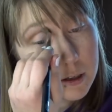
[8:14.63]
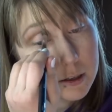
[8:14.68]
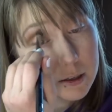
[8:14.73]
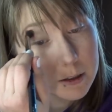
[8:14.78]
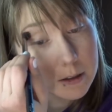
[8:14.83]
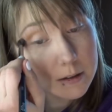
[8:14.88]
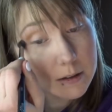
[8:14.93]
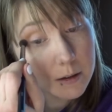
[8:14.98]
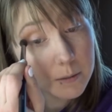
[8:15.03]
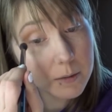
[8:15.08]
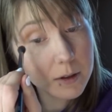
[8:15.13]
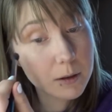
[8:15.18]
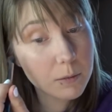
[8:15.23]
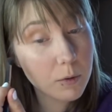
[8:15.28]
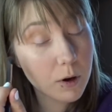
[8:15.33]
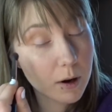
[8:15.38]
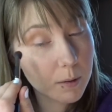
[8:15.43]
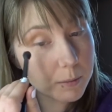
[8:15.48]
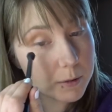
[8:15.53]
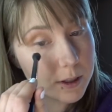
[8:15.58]
and something
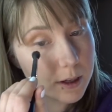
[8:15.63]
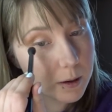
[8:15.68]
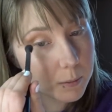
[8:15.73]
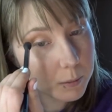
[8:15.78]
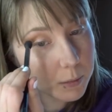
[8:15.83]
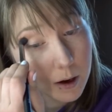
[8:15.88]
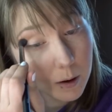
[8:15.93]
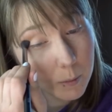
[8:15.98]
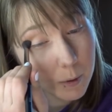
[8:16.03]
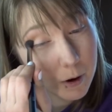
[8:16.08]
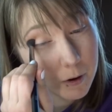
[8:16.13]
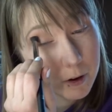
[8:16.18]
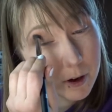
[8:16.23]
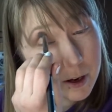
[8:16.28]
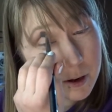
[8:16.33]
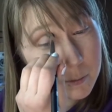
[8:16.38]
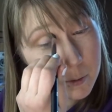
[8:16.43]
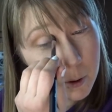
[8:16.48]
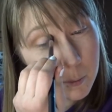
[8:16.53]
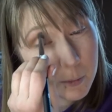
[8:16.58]
popped up about
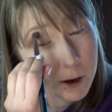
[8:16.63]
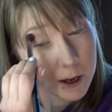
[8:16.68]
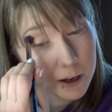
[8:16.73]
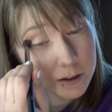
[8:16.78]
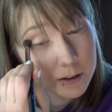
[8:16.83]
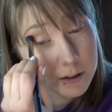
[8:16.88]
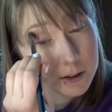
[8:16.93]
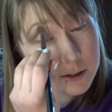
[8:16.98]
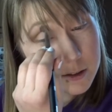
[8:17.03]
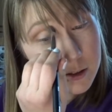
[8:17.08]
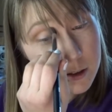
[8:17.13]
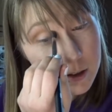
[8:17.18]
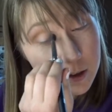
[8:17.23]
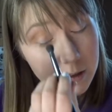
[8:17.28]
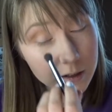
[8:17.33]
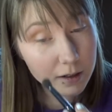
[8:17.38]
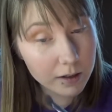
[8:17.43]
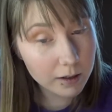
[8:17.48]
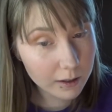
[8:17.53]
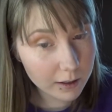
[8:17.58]
M M S,
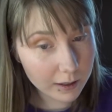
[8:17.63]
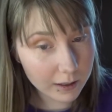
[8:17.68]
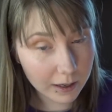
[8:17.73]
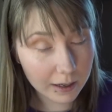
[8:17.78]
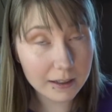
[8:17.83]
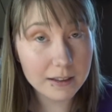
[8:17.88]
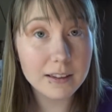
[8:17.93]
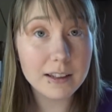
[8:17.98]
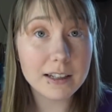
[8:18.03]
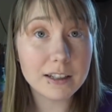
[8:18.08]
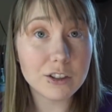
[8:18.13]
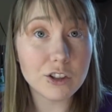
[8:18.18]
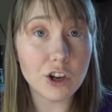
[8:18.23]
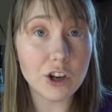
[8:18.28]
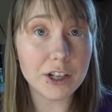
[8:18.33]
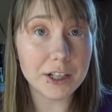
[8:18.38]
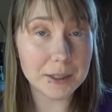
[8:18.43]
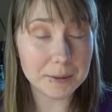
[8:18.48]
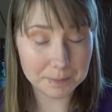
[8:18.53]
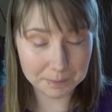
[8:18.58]
and I clicked
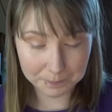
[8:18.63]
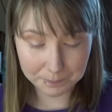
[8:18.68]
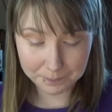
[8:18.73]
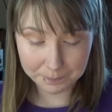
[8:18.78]
on it.